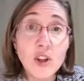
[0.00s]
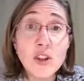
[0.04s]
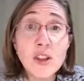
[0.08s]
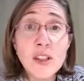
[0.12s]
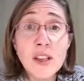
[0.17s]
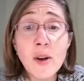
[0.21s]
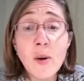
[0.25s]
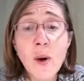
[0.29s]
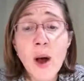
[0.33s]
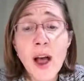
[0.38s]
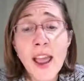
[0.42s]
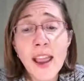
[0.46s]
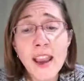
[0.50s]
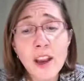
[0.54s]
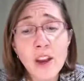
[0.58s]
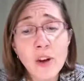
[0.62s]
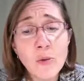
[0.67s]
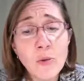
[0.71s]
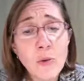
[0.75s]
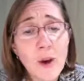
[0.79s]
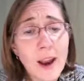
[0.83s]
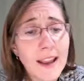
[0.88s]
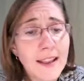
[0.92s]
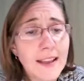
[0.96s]
So I
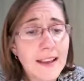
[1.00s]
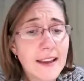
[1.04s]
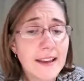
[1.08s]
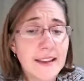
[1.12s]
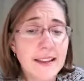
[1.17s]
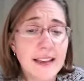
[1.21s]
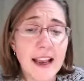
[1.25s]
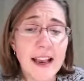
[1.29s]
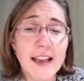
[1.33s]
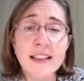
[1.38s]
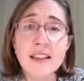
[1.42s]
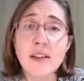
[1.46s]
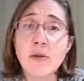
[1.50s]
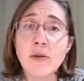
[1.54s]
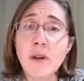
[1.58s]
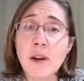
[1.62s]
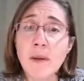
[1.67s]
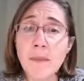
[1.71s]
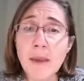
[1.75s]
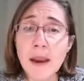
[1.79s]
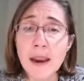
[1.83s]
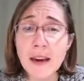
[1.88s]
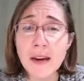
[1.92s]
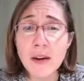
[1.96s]
could write this as a
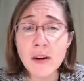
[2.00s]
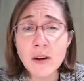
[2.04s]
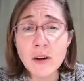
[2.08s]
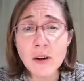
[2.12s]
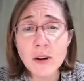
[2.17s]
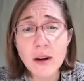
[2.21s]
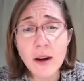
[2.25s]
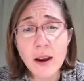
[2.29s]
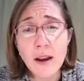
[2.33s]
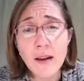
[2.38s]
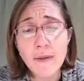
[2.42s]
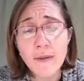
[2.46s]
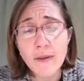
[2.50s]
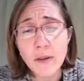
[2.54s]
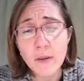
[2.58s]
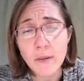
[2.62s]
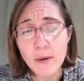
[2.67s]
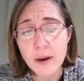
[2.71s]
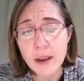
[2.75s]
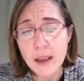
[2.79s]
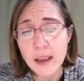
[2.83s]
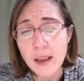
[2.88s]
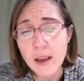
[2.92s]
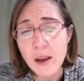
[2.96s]
remainder of
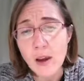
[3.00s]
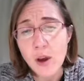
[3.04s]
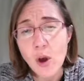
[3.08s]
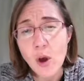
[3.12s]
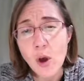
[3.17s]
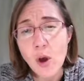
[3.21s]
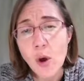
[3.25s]
3,